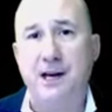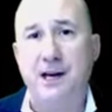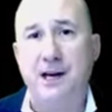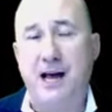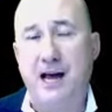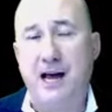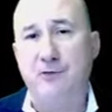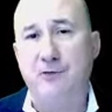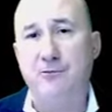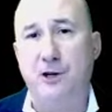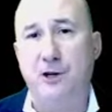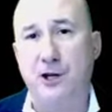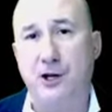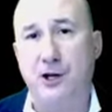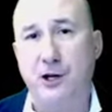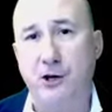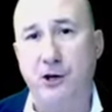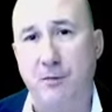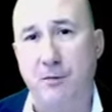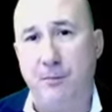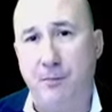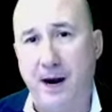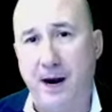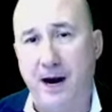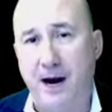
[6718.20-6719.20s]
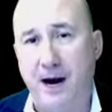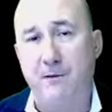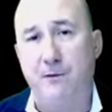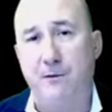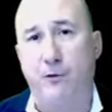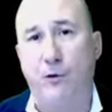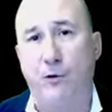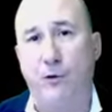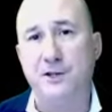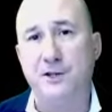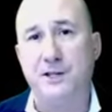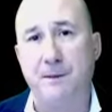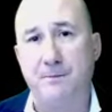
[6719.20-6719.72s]
and really good at mind
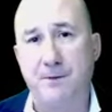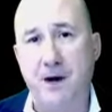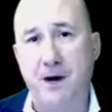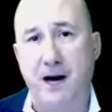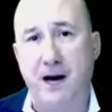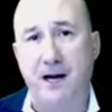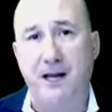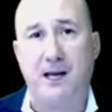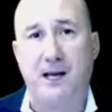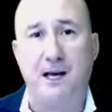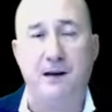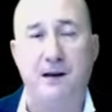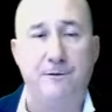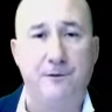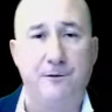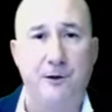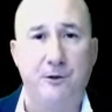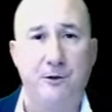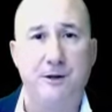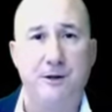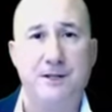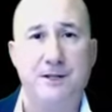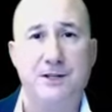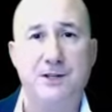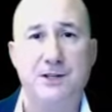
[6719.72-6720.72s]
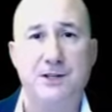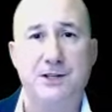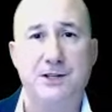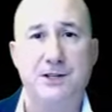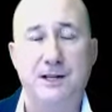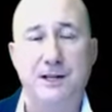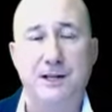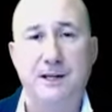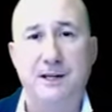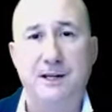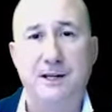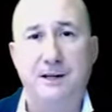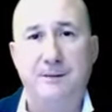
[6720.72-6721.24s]
force, hypnotic influence,
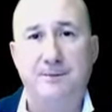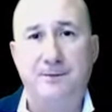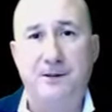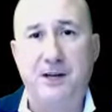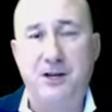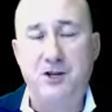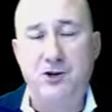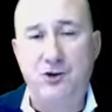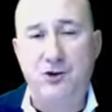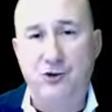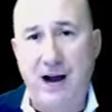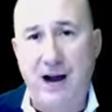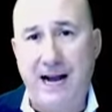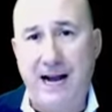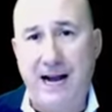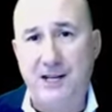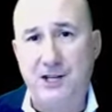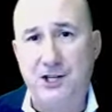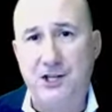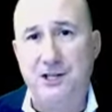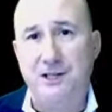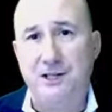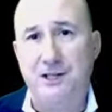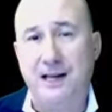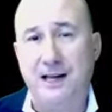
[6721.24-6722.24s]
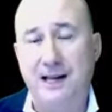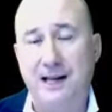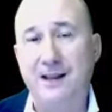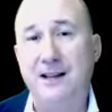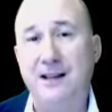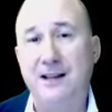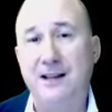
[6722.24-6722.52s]
traction, and then